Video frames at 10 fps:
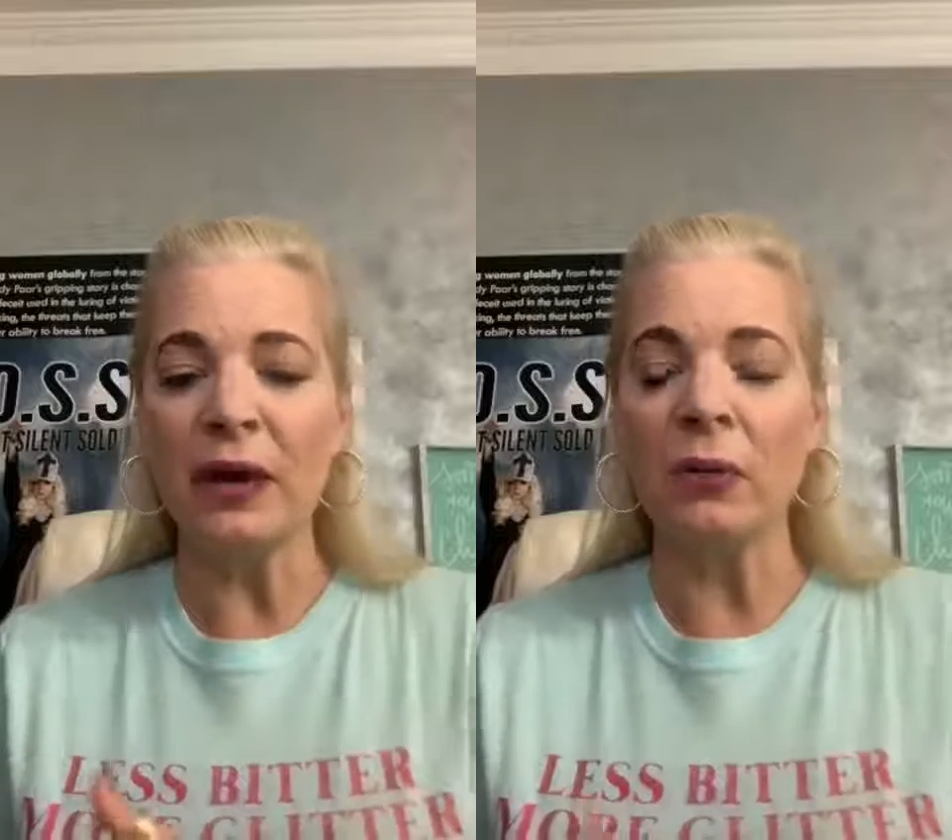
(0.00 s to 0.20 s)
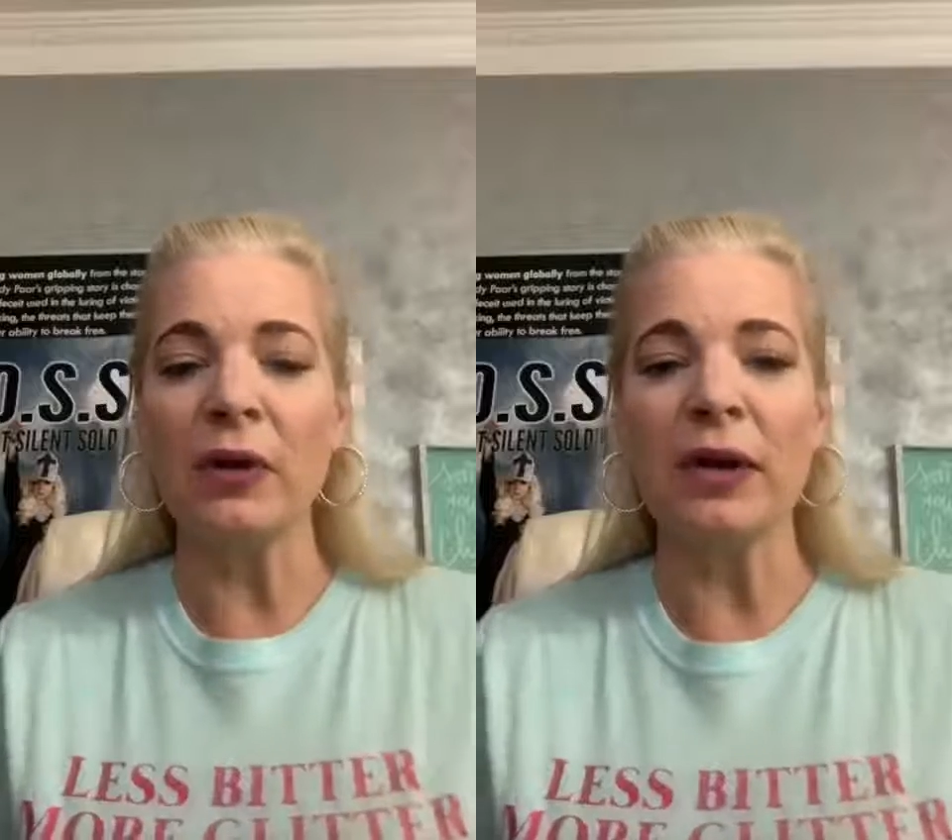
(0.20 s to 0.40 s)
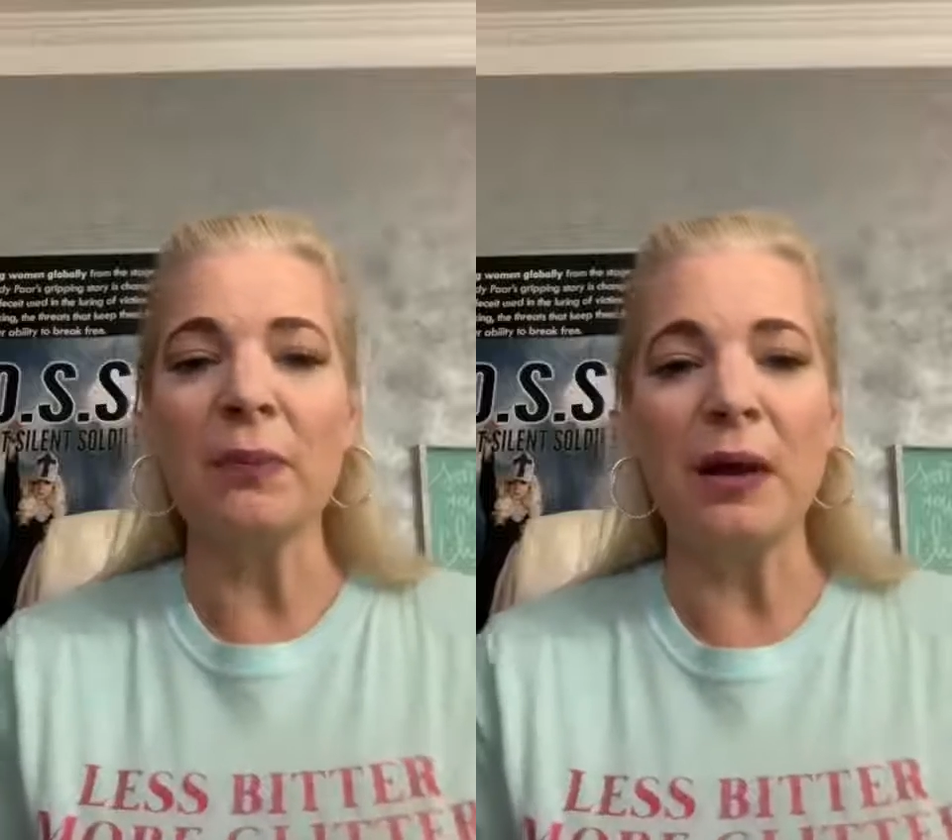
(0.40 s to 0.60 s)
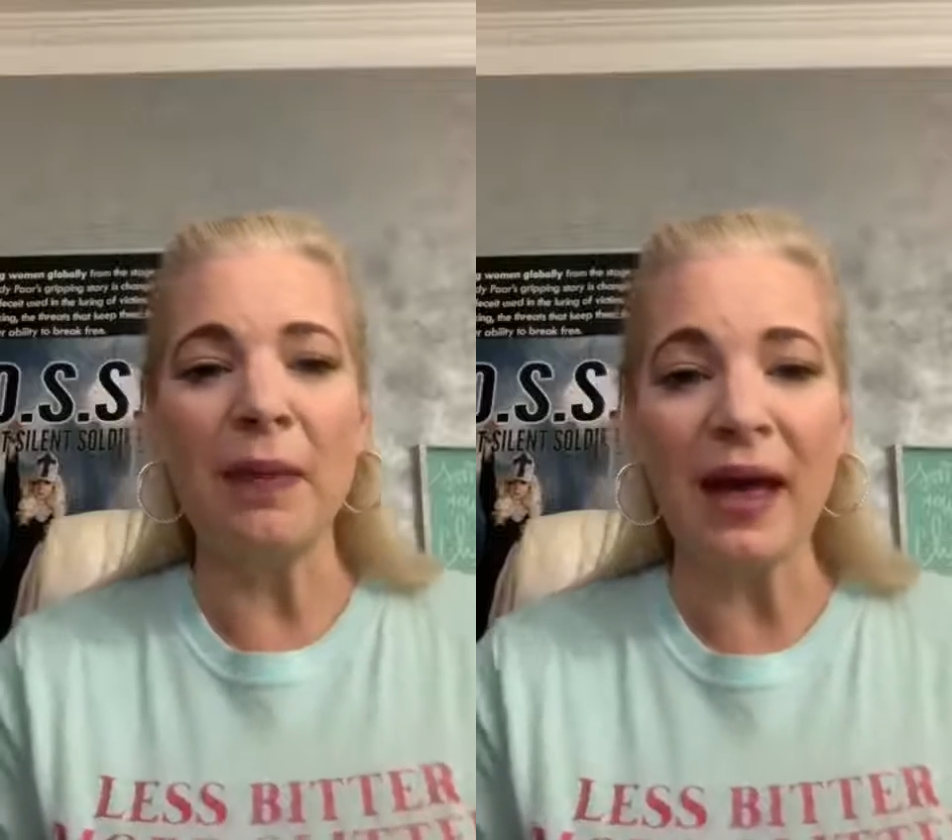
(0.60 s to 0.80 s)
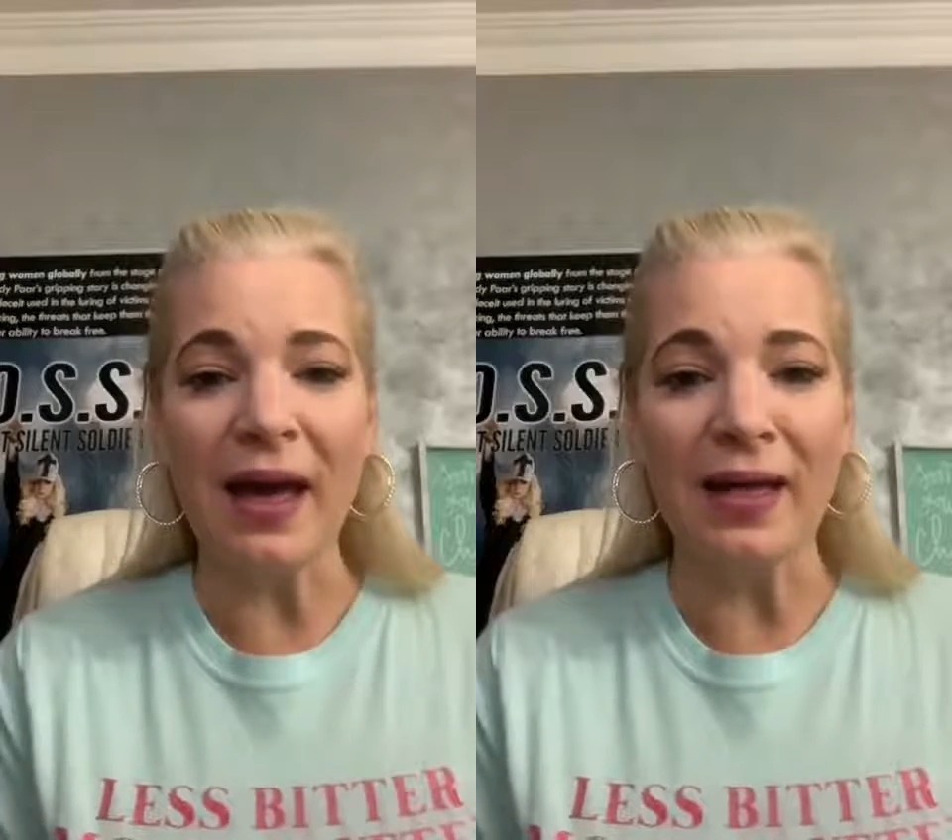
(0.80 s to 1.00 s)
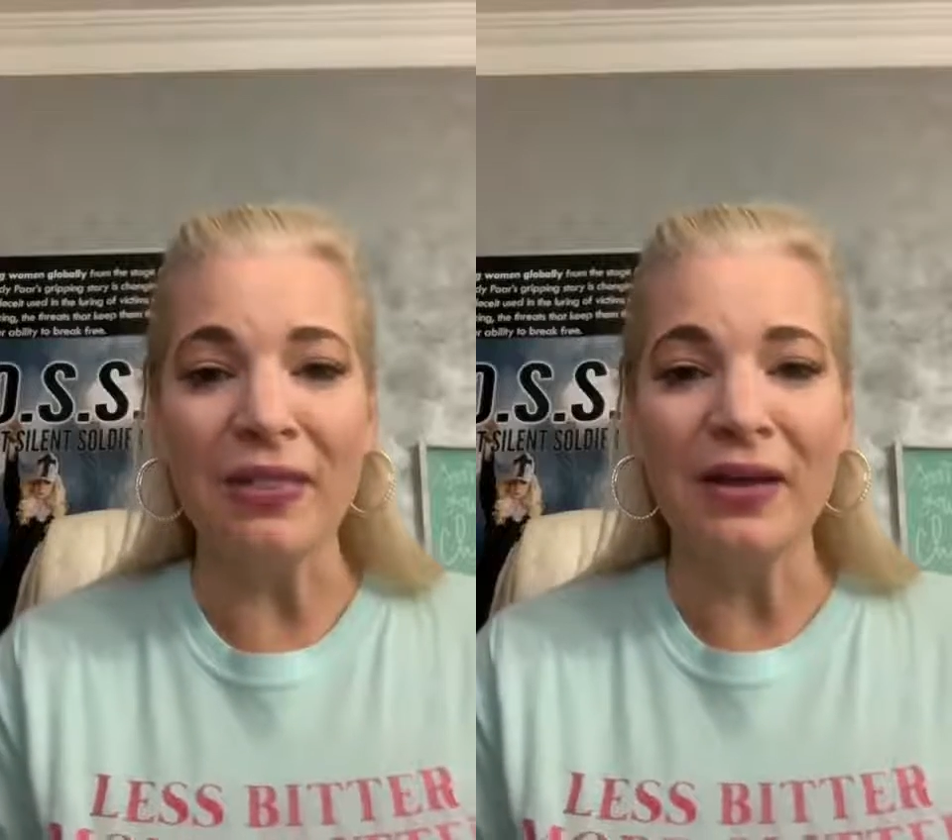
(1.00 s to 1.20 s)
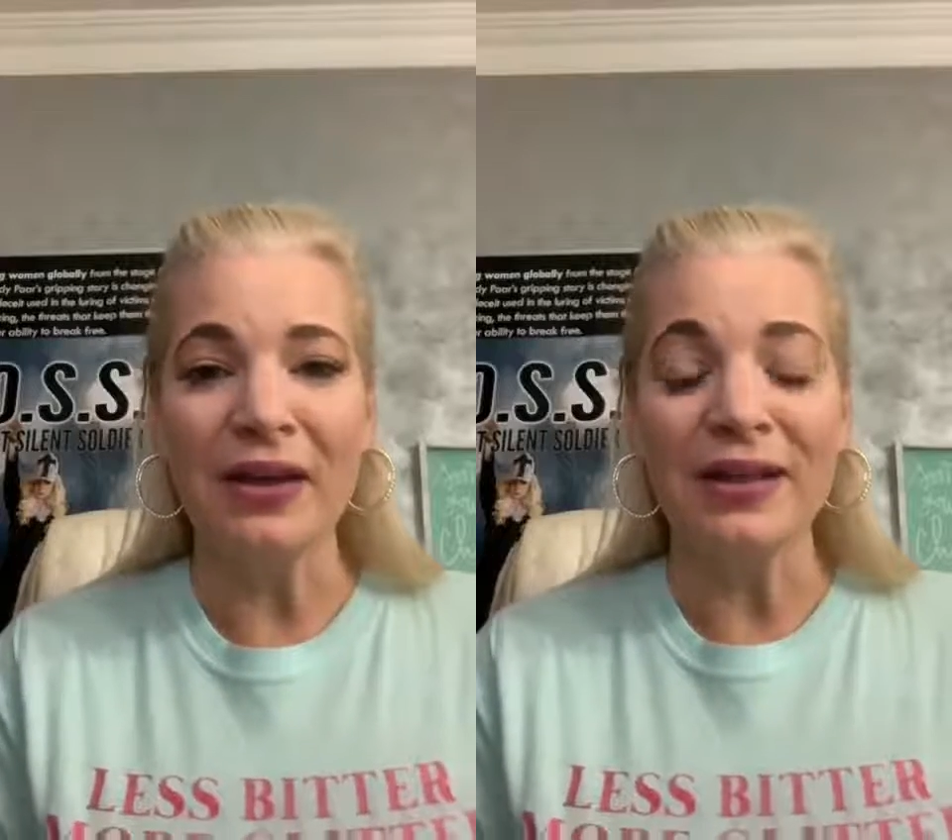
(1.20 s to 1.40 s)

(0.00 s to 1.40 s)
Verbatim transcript: that were in my path